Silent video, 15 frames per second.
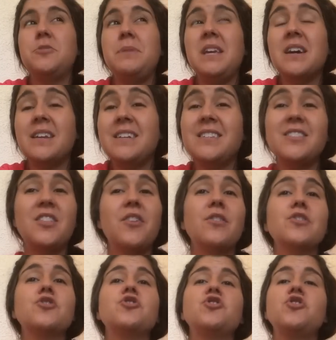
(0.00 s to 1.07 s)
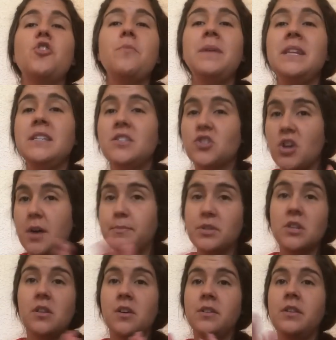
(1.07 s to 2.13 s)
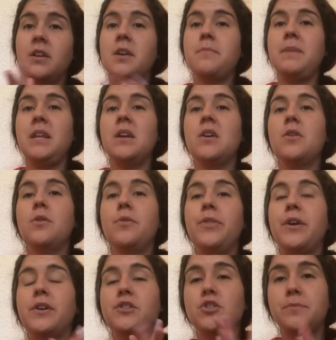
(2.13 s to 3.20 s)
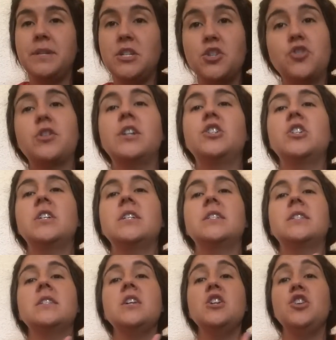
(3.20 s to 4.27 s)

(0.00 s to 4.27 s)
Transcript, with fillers: To be honest, there are so many stops along the Camino, there are so many stretches.